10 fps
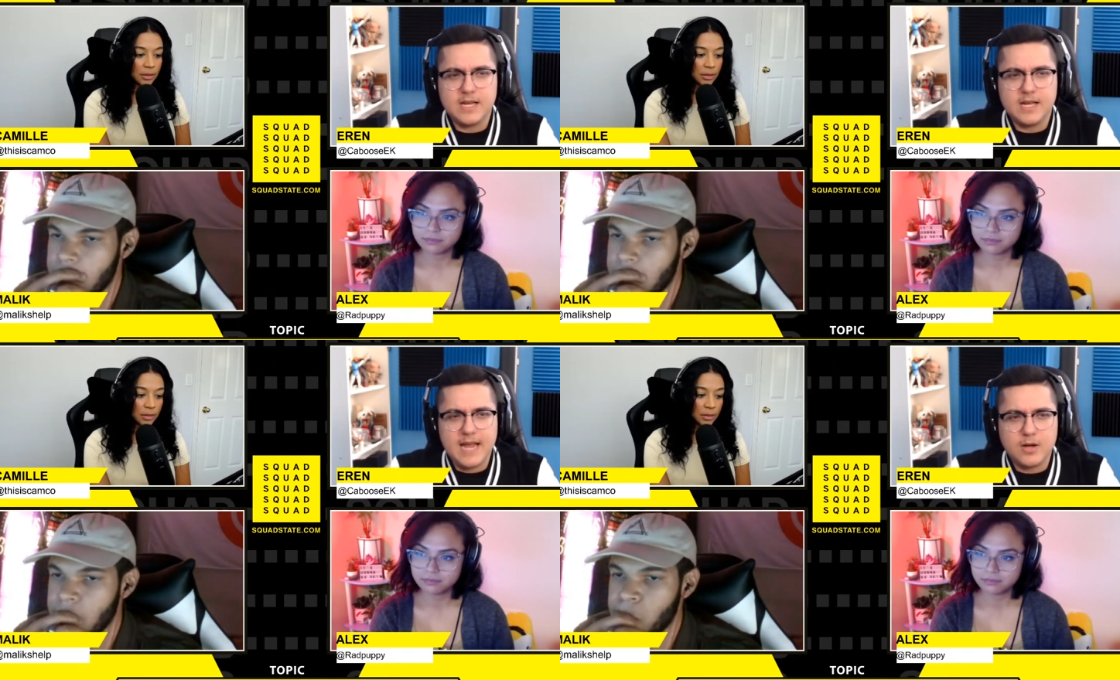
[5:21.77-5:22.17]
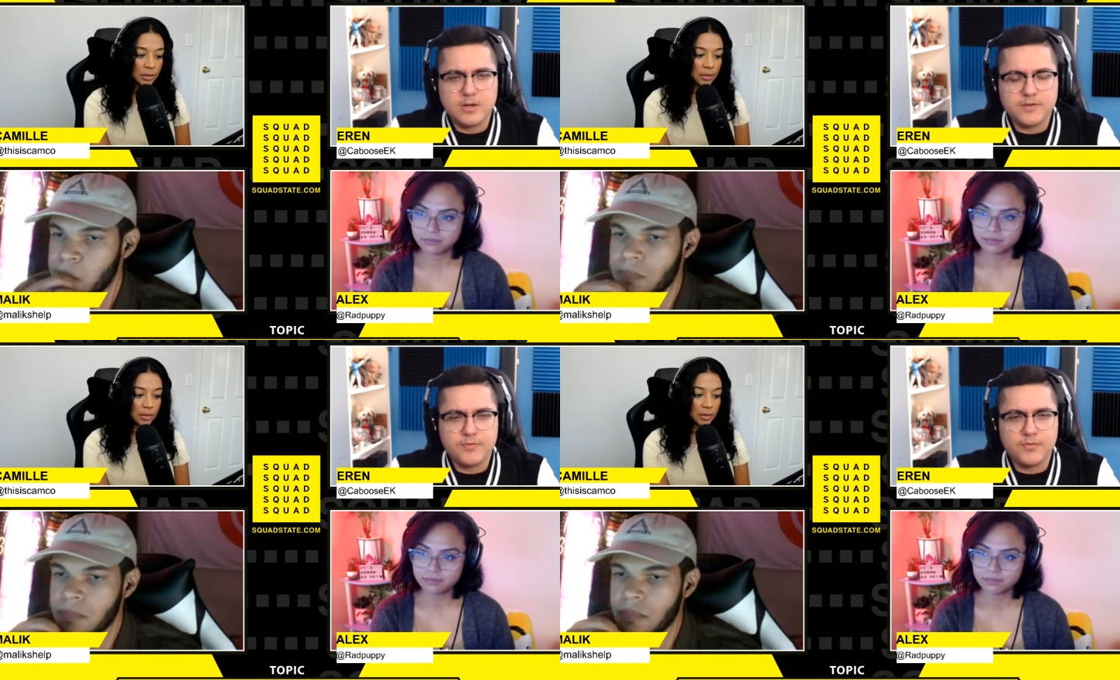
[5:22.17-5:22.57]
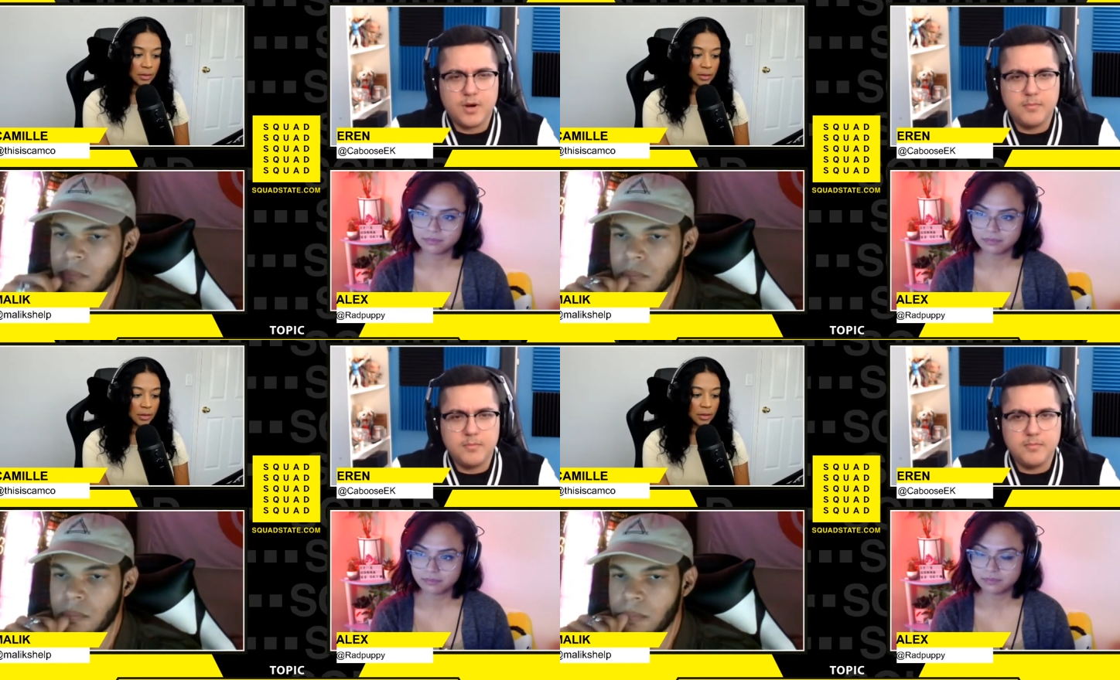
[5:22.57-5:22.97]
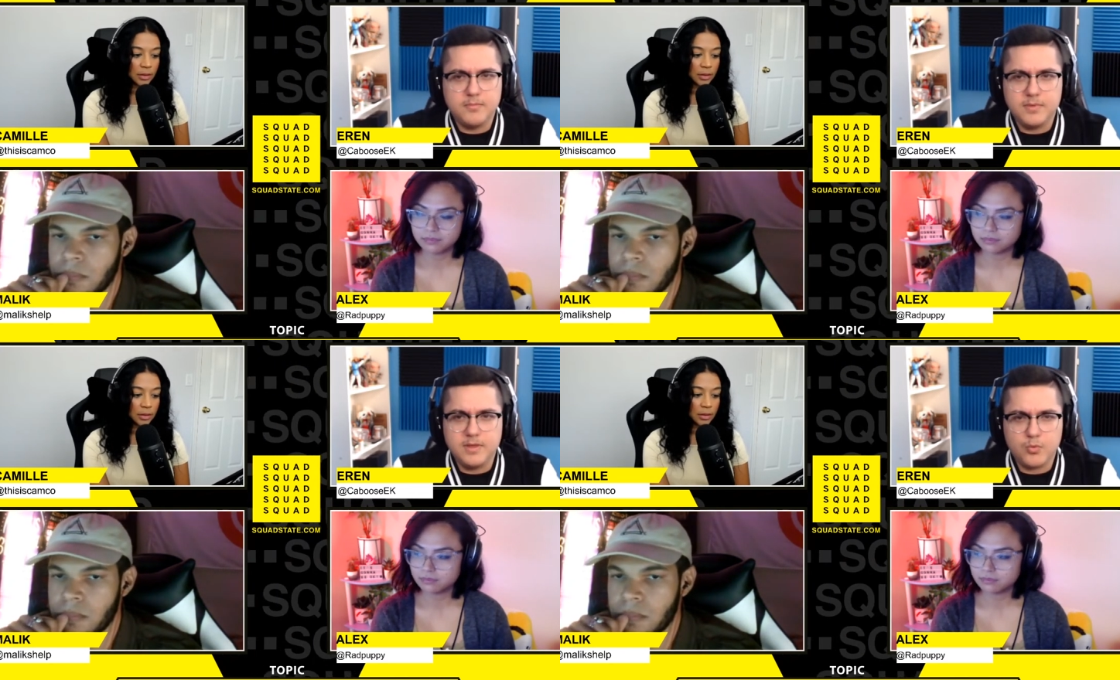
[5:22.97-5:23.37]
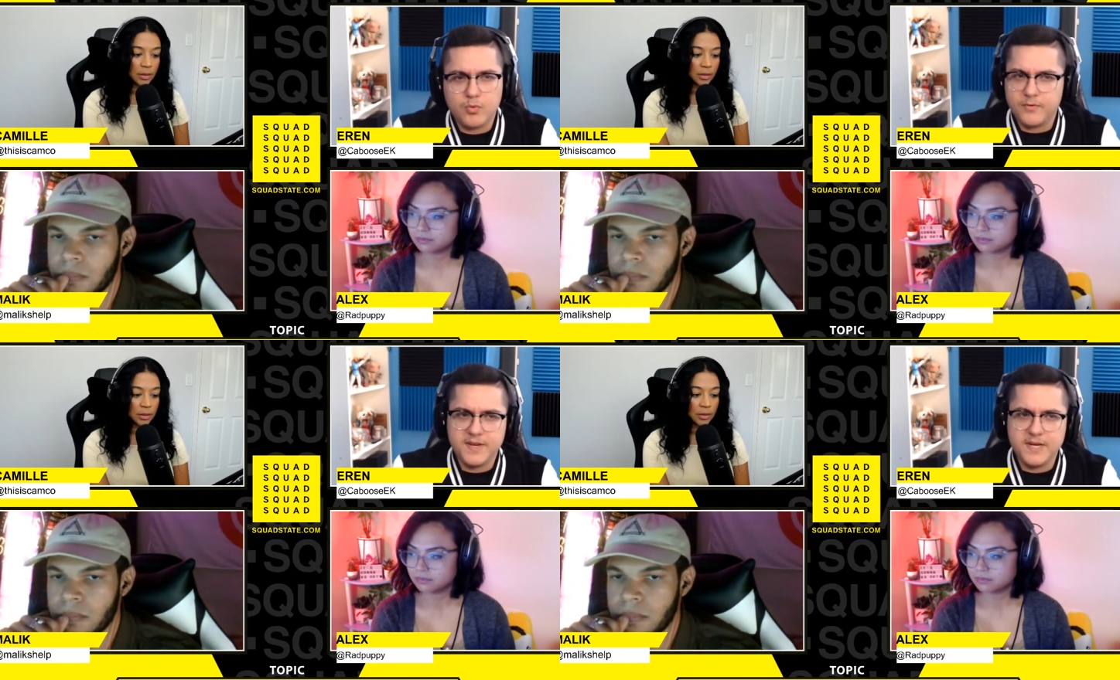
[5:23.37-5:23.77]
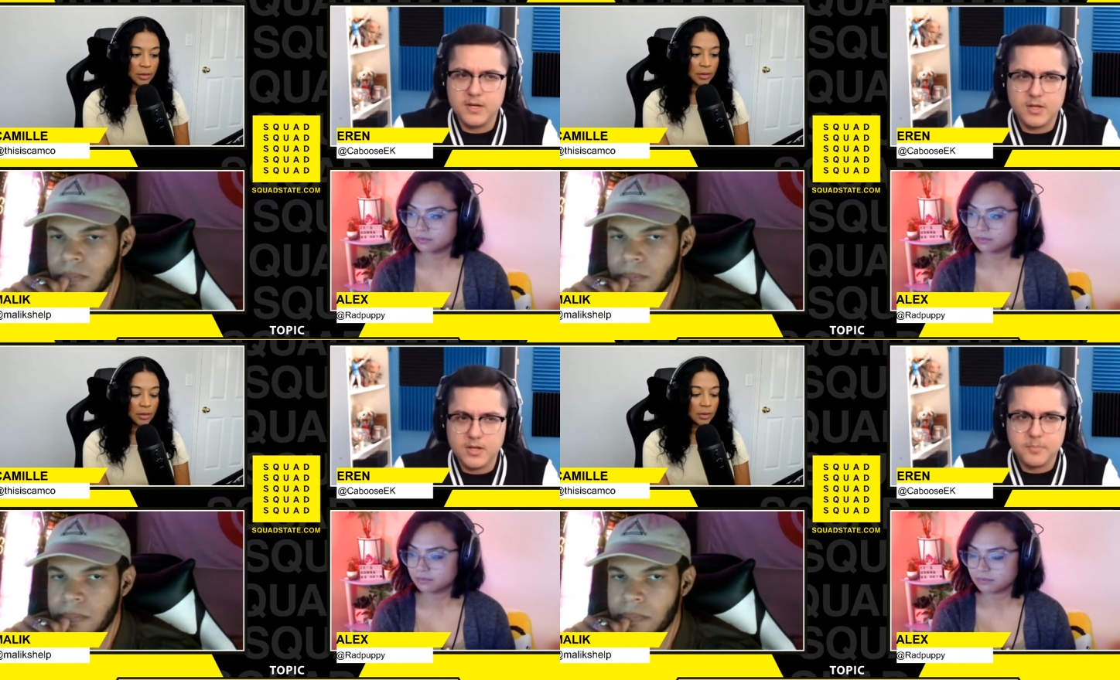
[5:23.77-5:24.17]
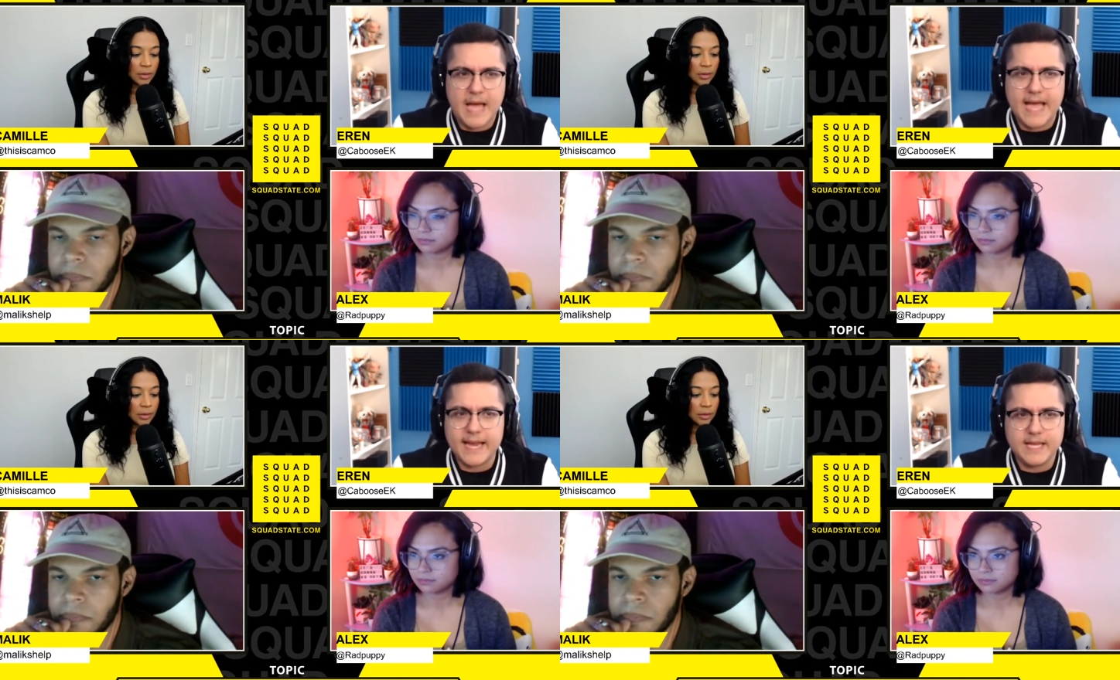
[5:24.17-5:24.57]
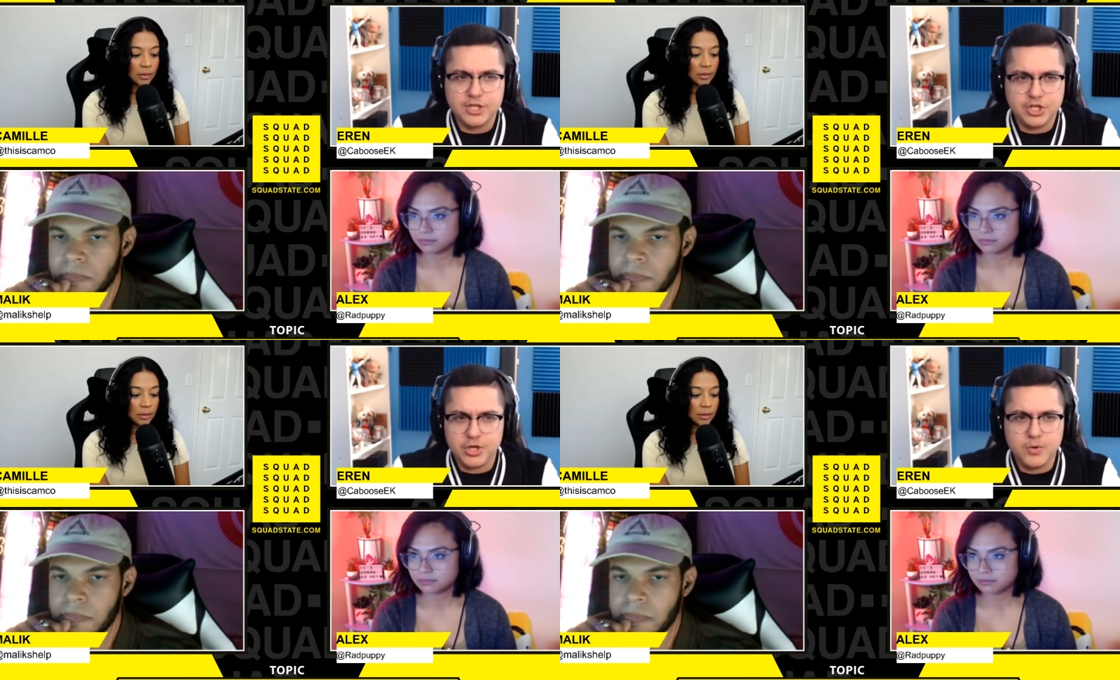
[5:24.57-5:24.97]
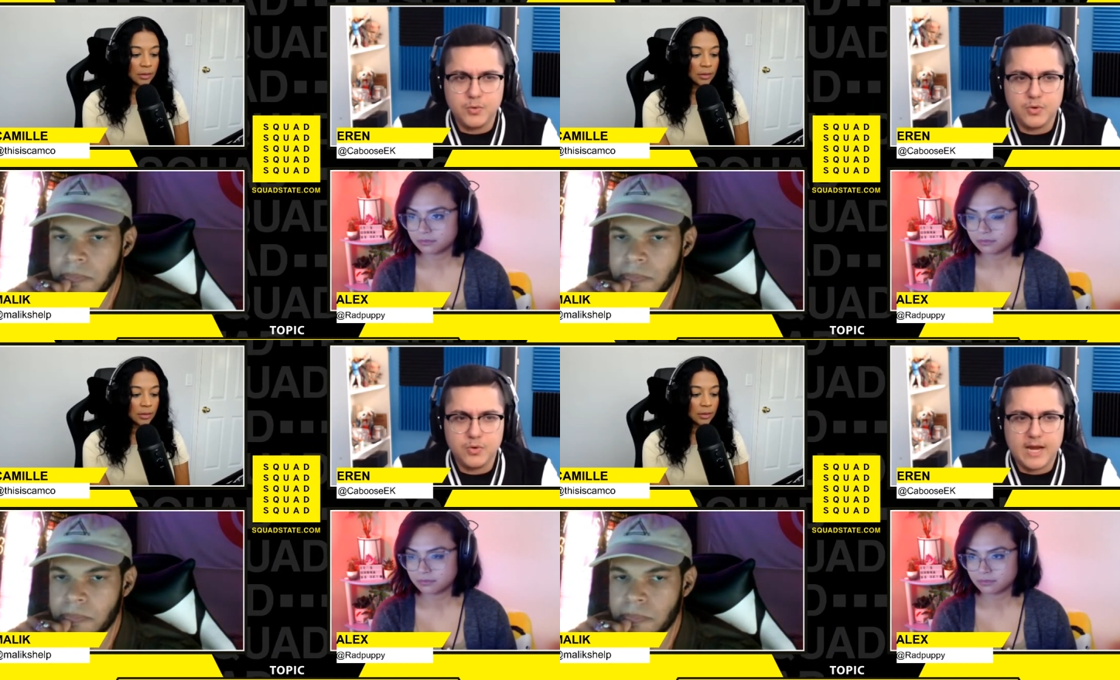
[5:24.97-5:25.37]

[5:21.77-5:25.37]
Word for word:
Speaker 1: announced from the reveal back in June.